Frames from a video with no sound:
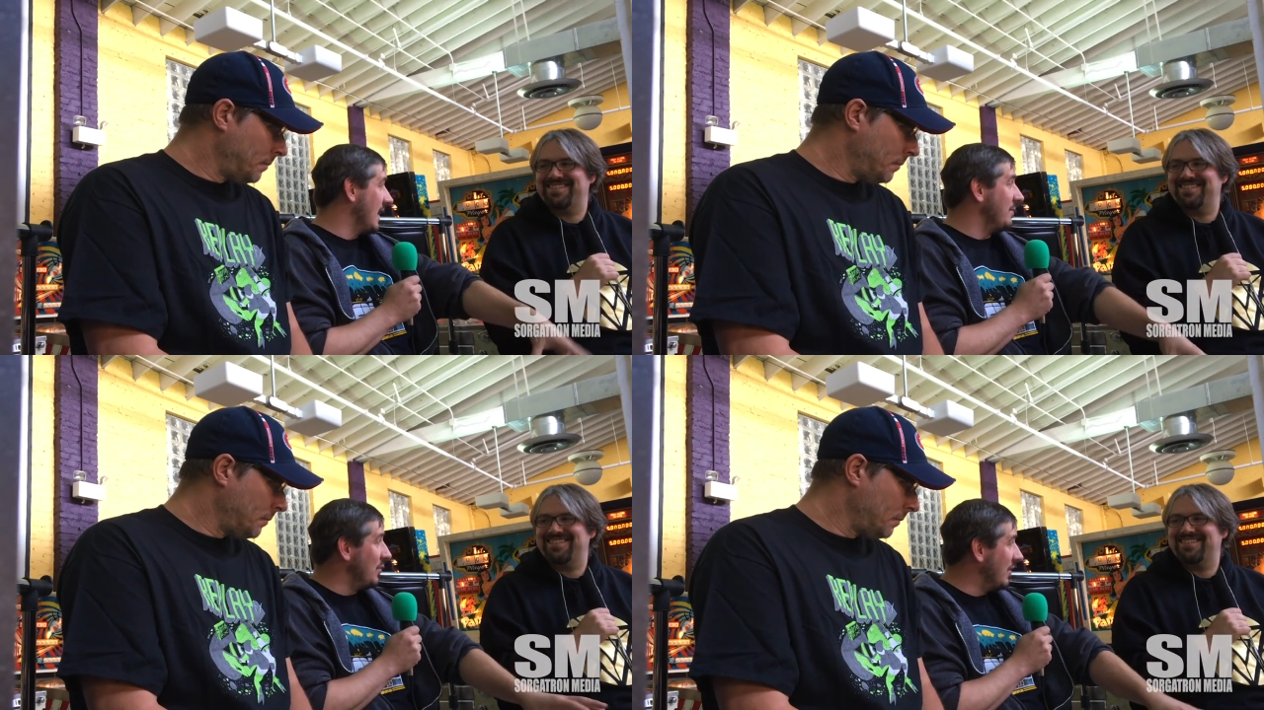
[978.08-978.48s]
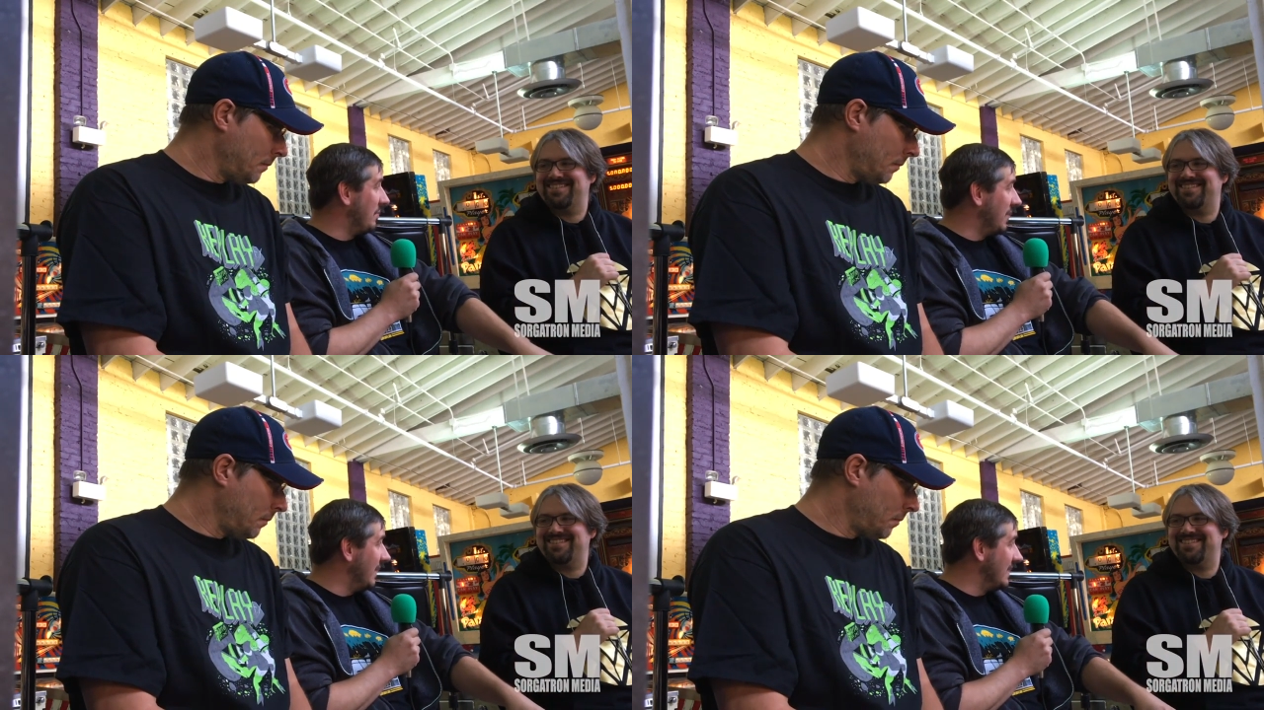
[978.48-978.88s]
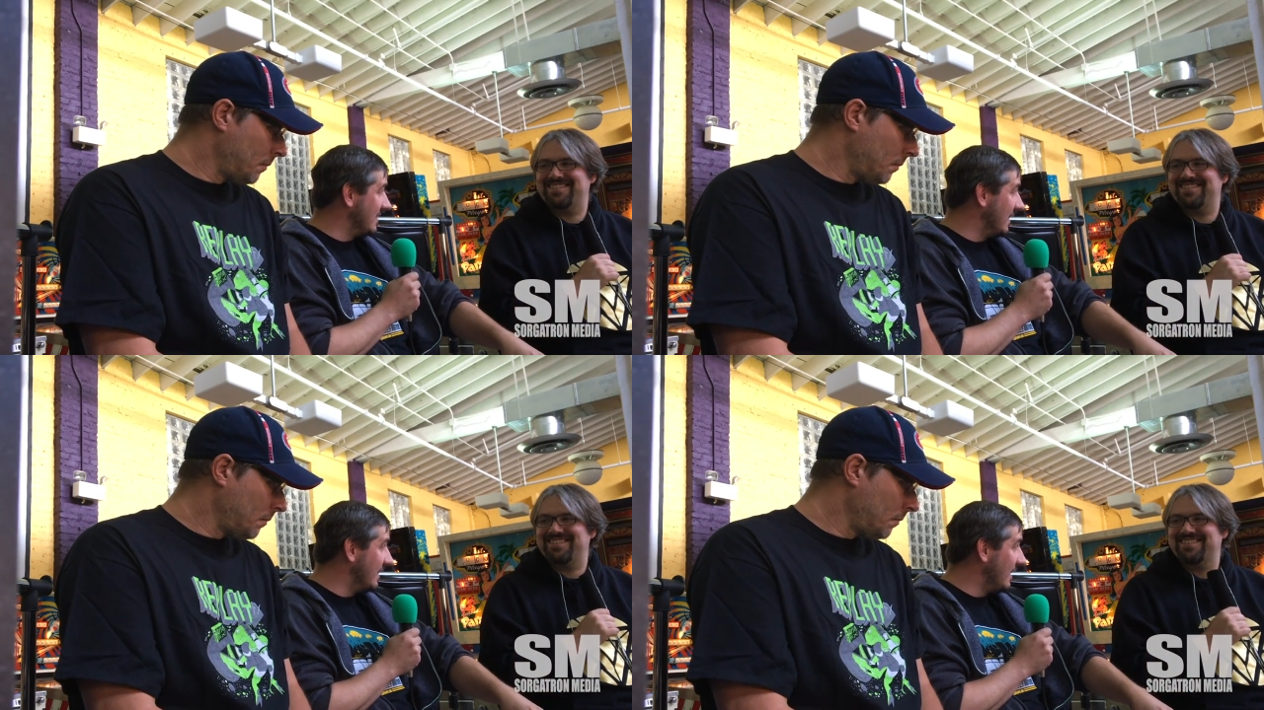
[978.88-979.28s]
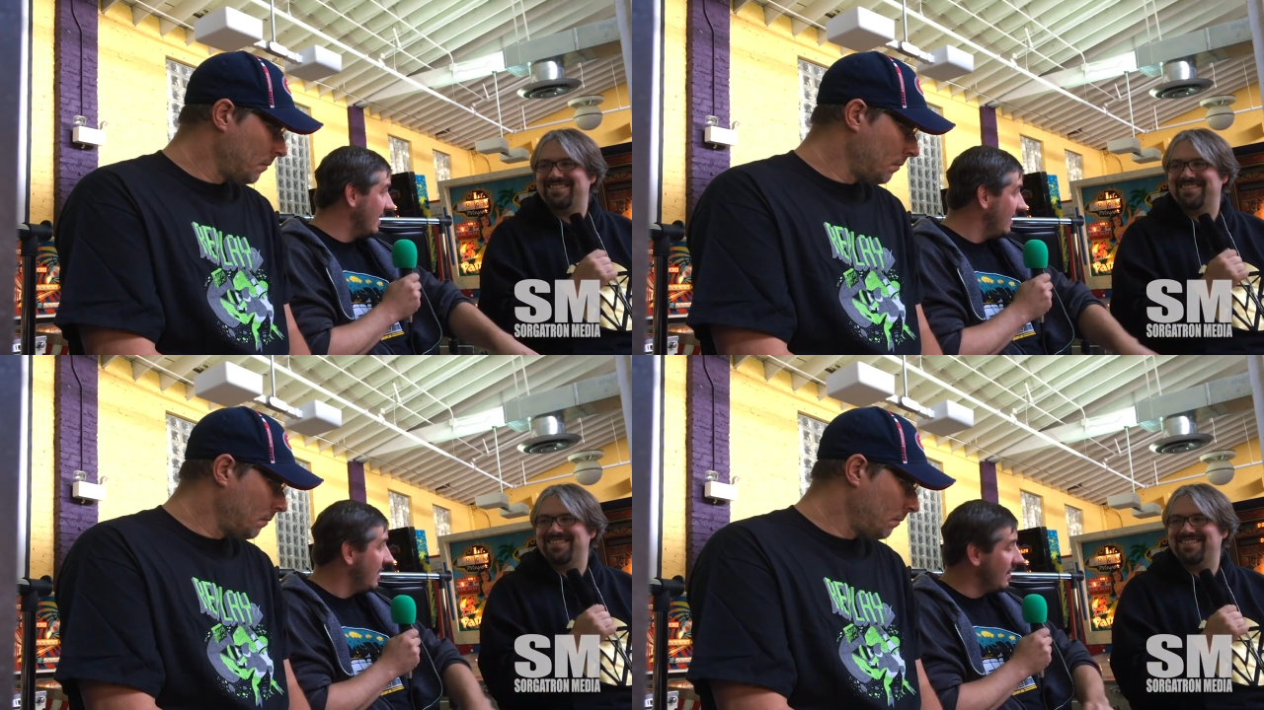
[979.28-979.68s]
Speaker 1: the game you want to play isn't in
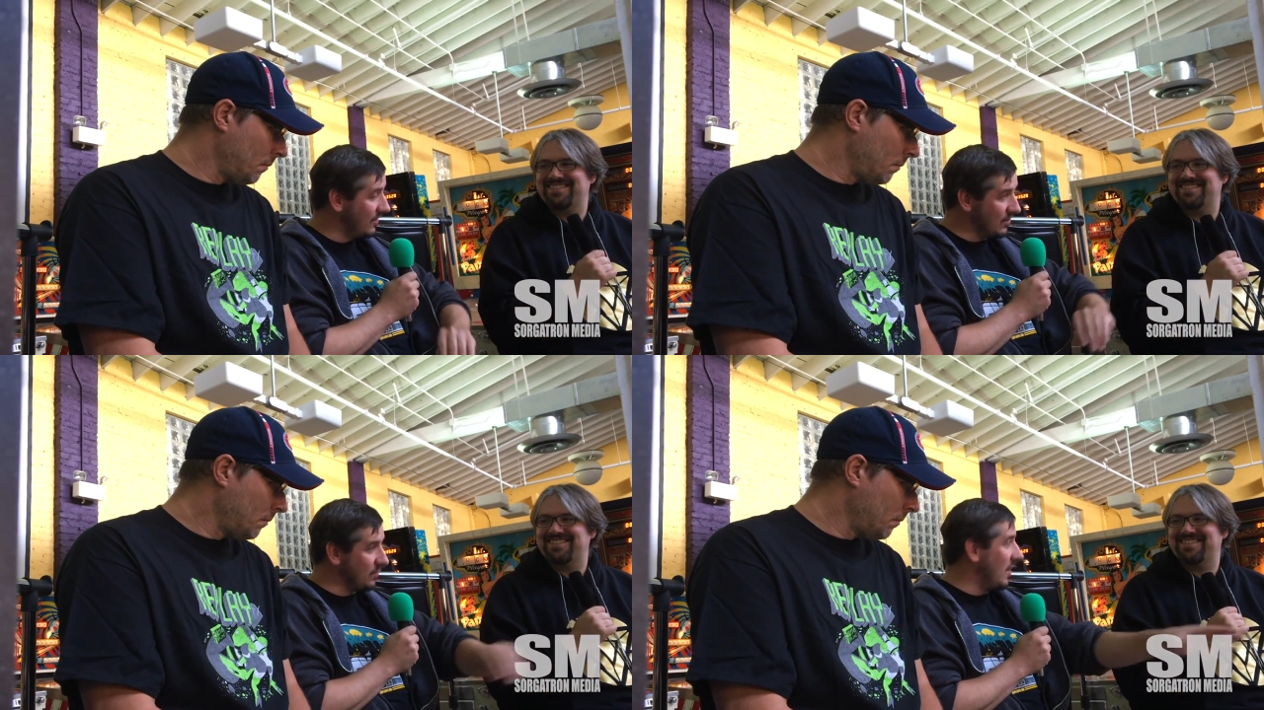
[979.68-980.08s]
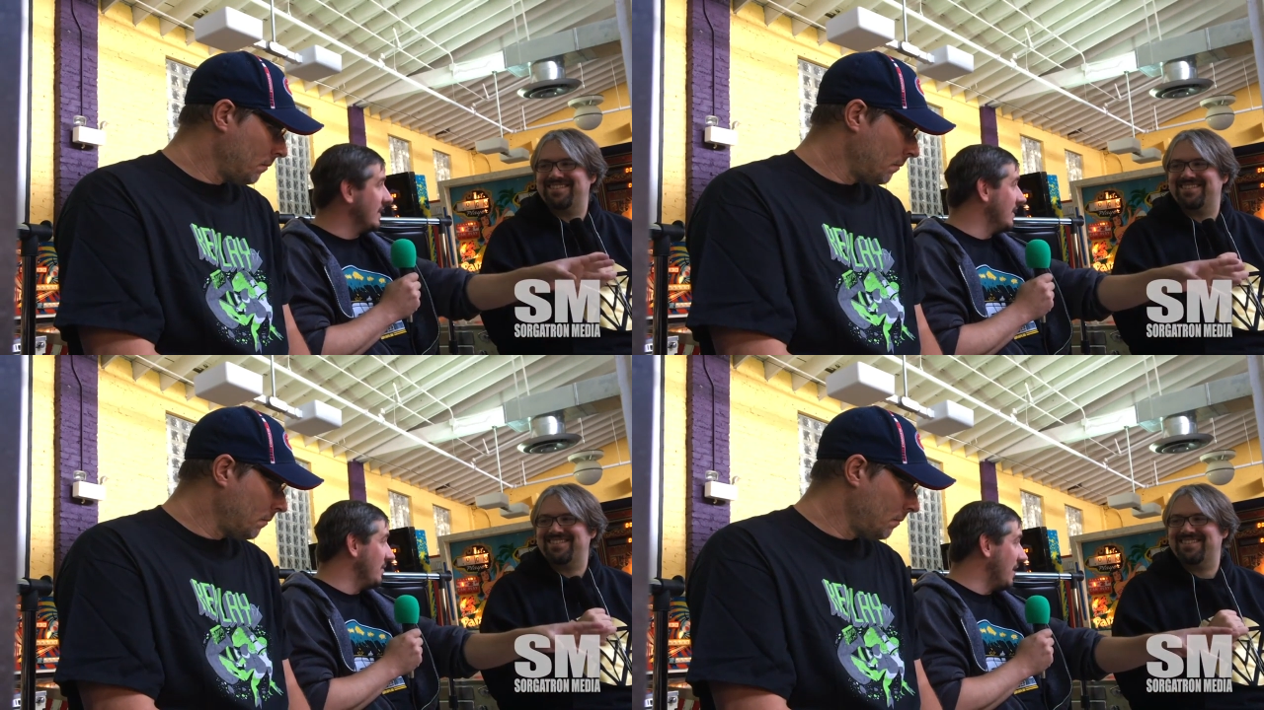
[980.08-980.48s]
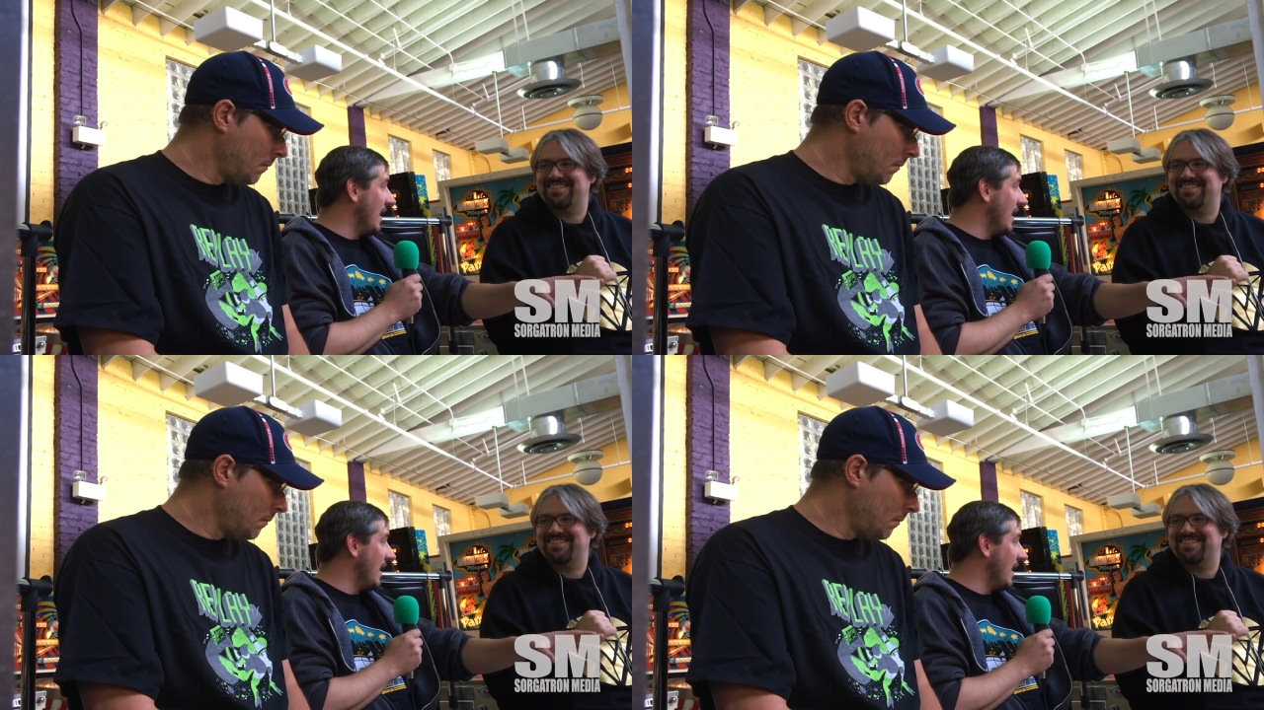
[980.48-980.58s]
there, you just walk to the